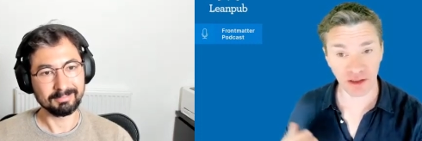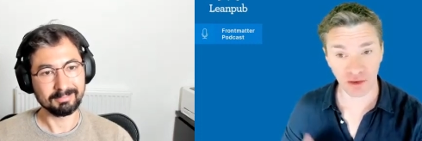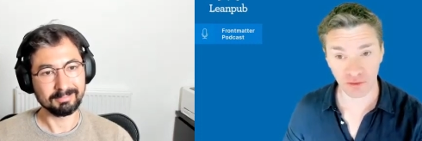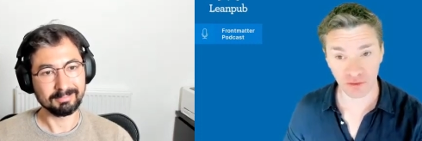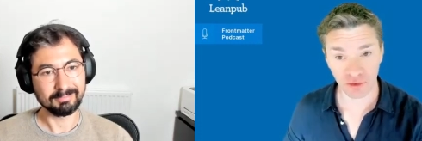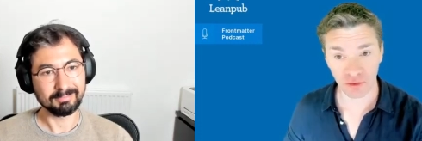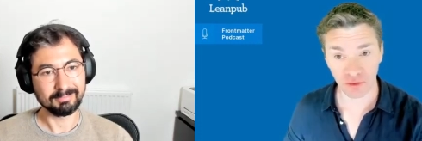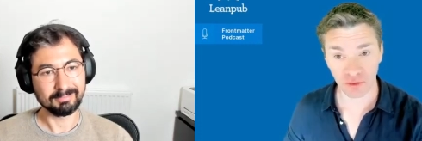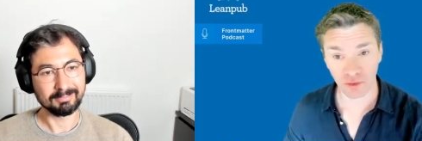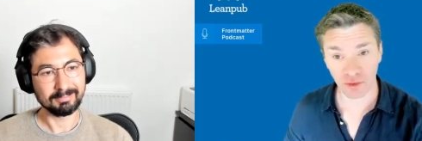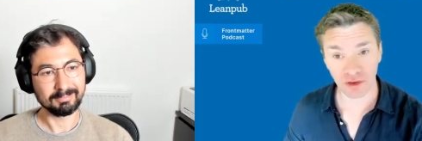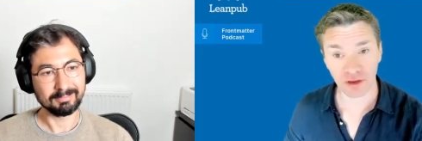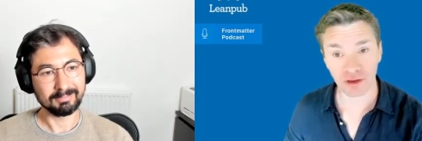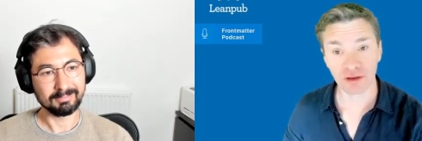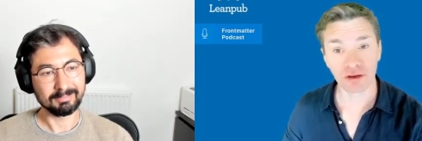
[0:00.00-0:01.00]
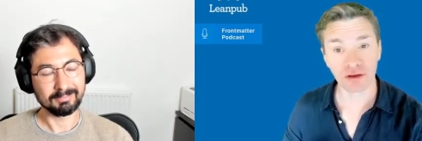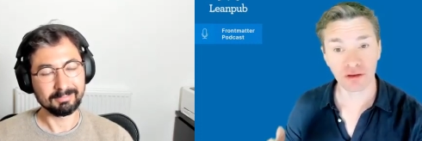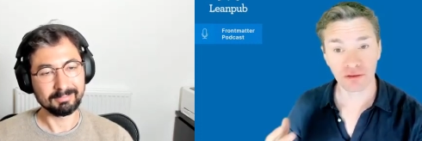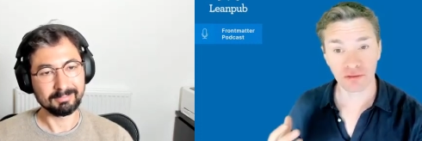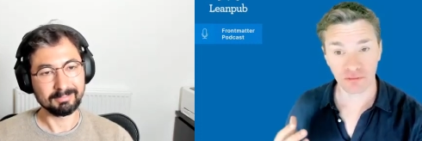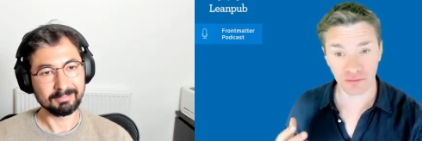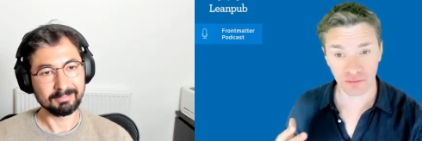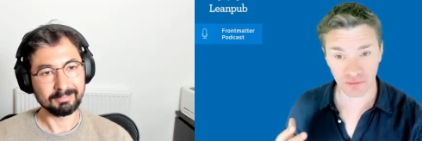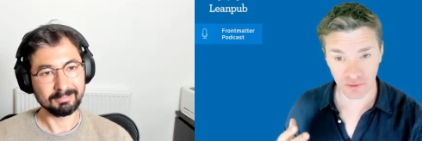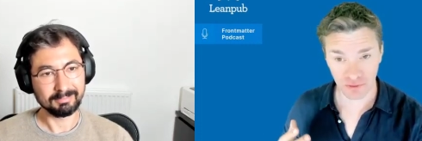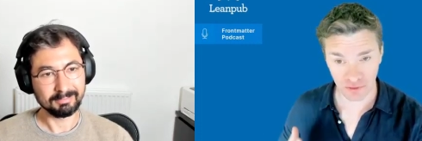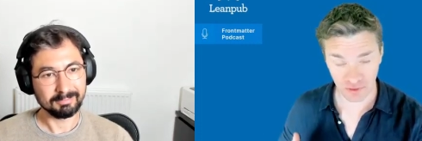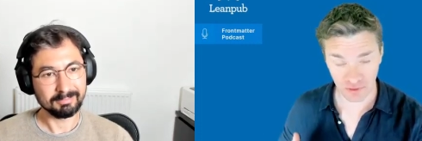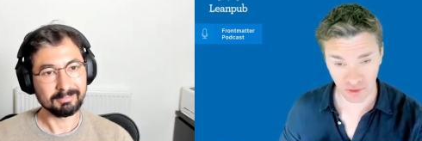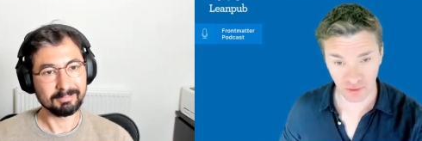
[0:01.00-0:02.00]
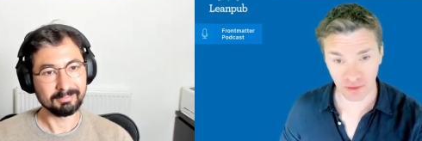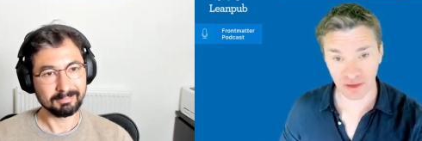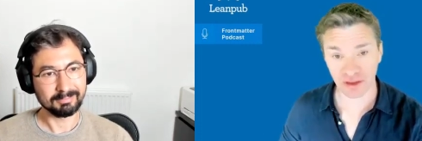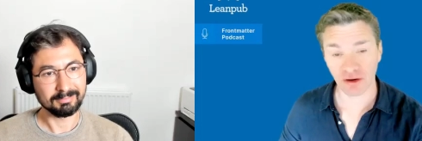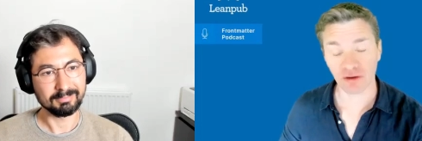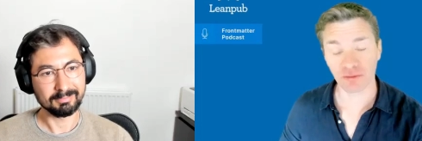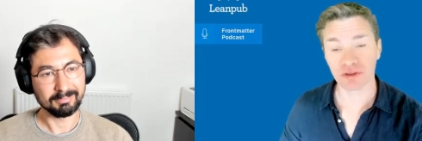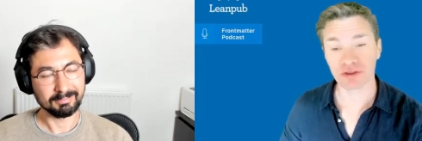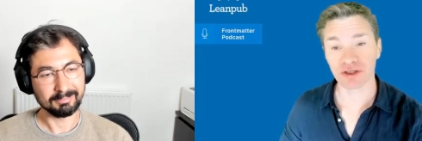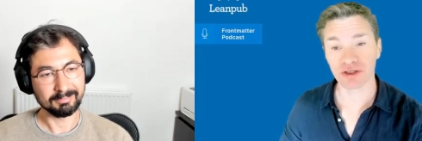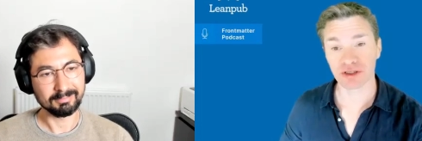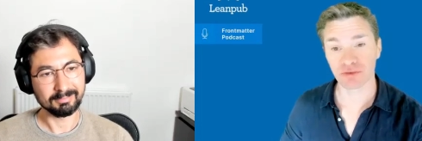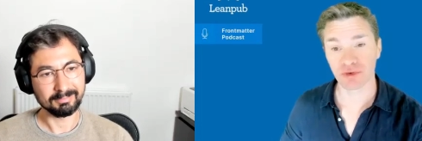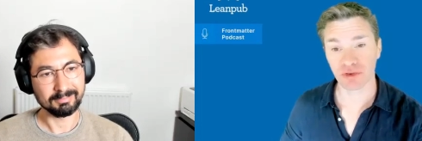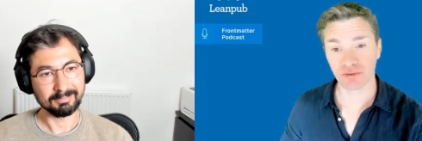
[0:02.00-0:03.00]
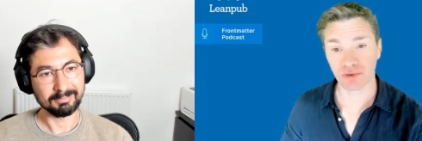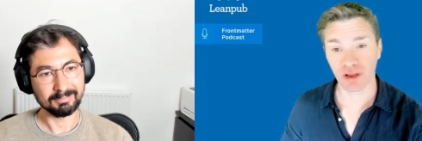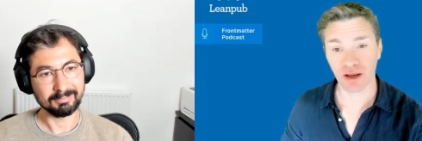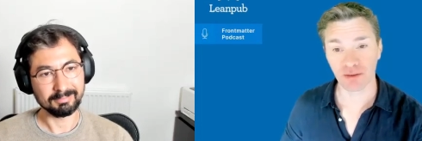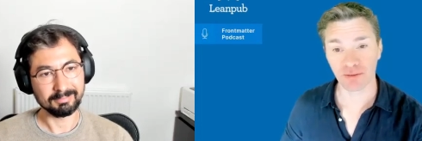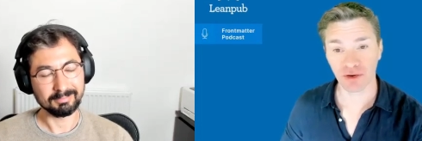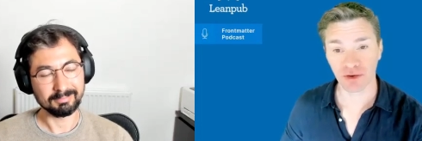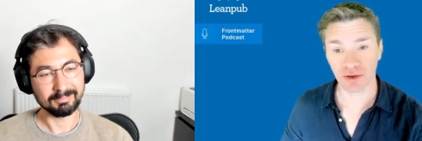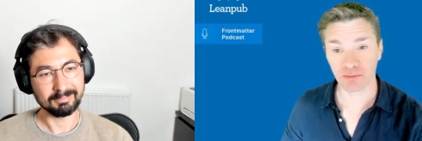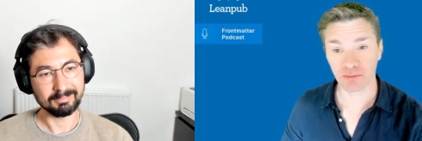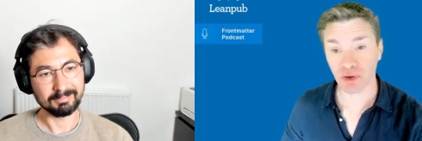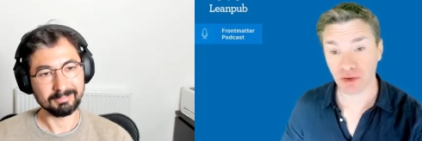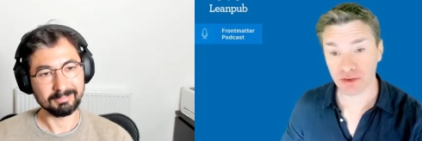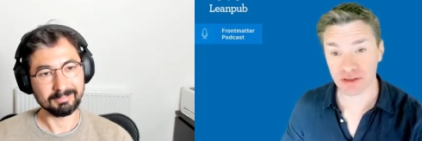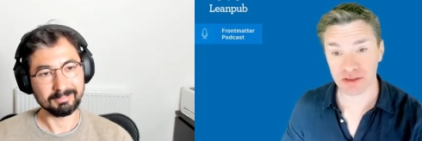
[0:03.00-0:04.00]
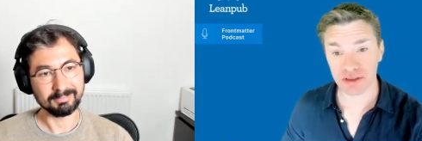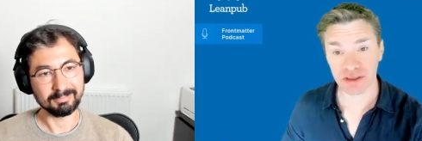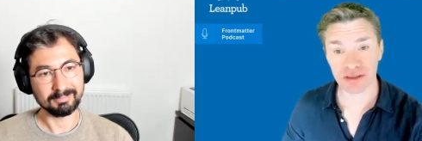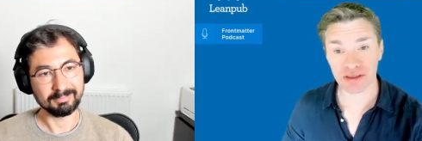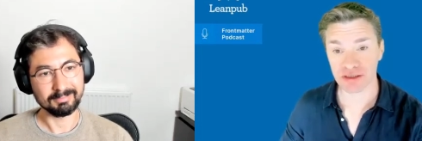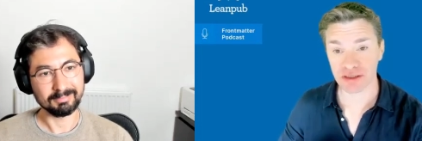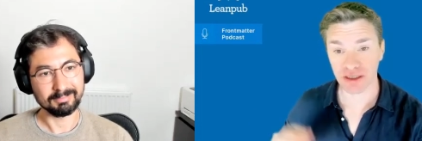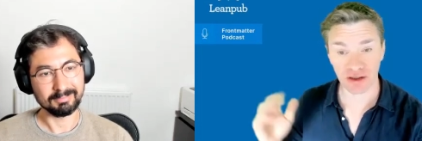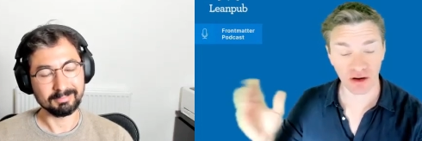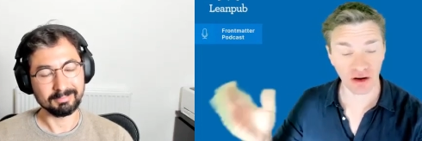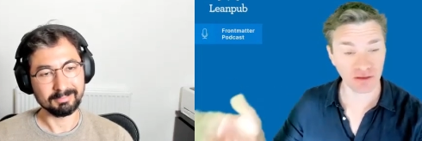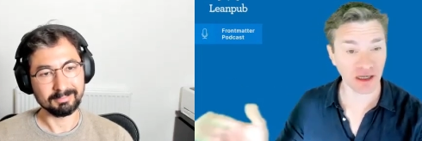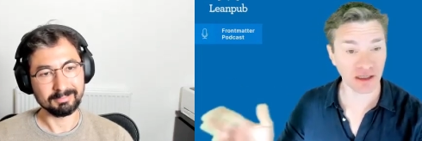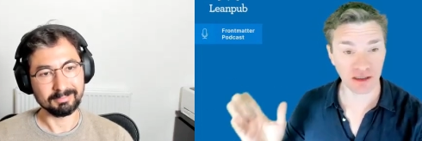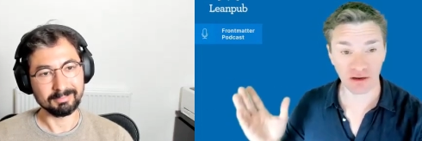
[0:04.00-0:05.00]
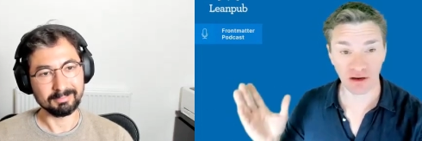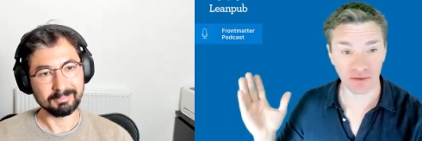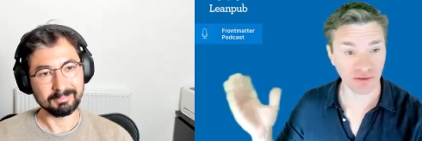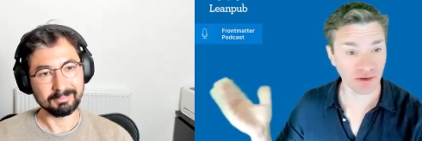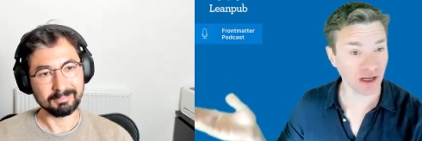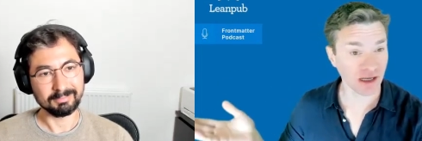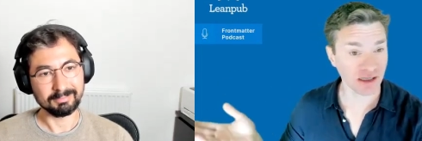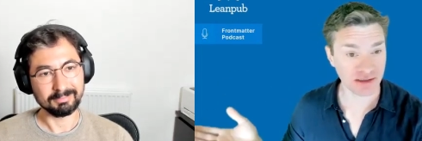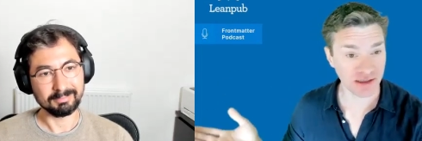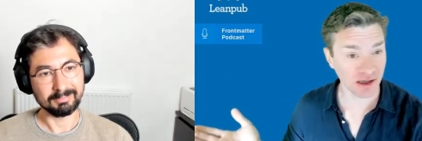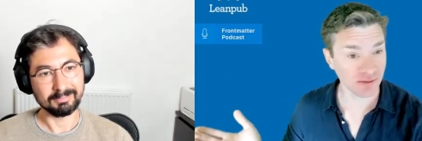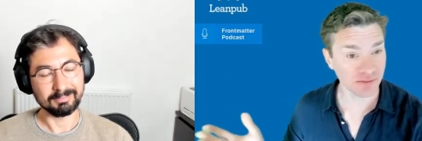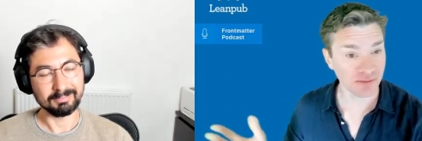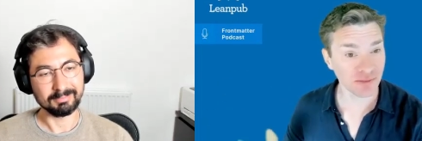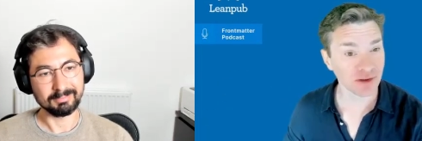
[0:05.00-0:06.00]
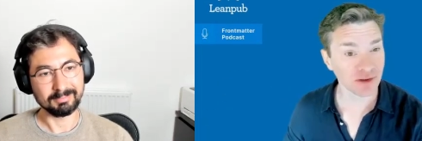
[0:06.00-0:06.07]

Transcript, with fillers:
Speaker 1: own their own work. Currently, our position with library purchases is like, contact the author and ask them.